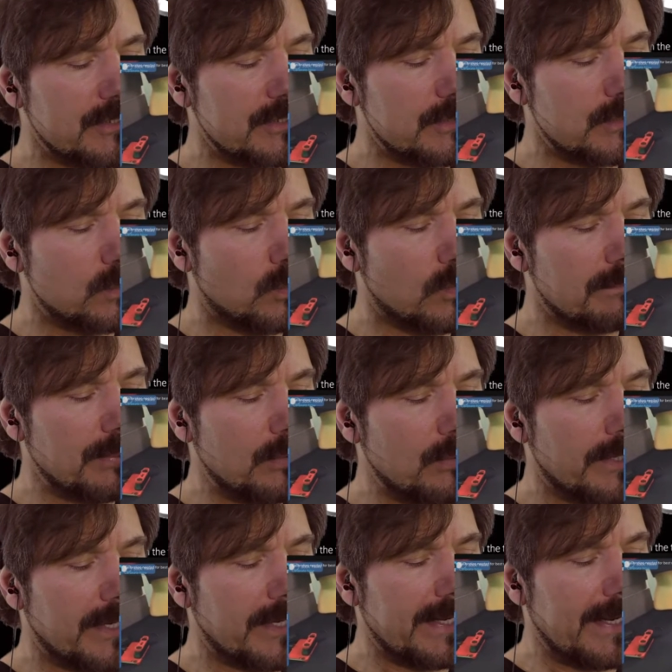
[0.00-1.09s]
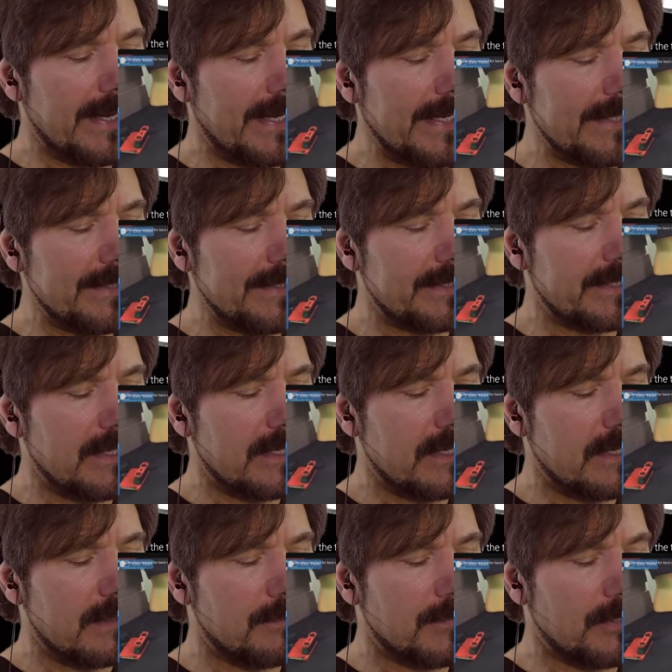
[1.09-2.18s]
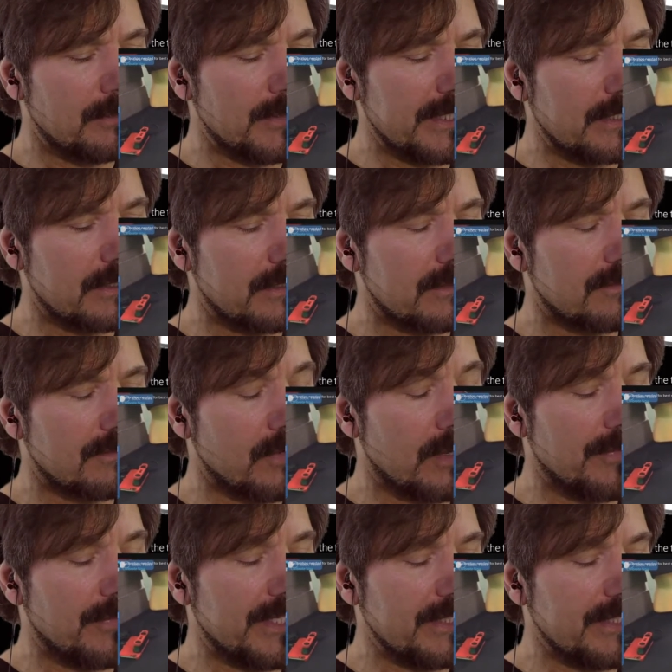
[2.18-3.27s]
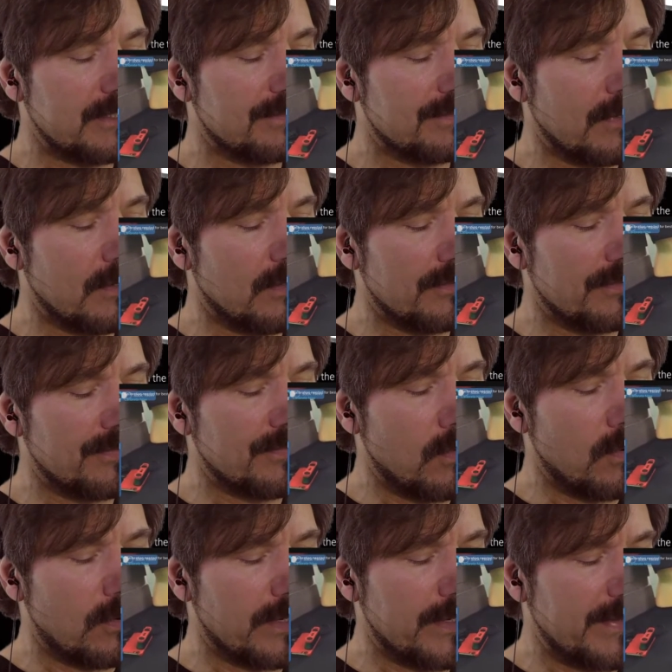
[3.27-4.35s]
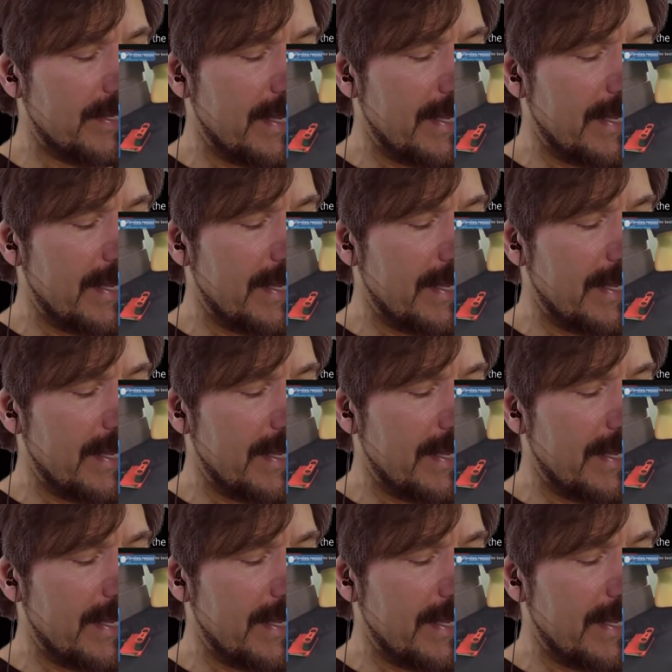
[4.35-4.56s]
to 1.8 millimeter from the default 4 in the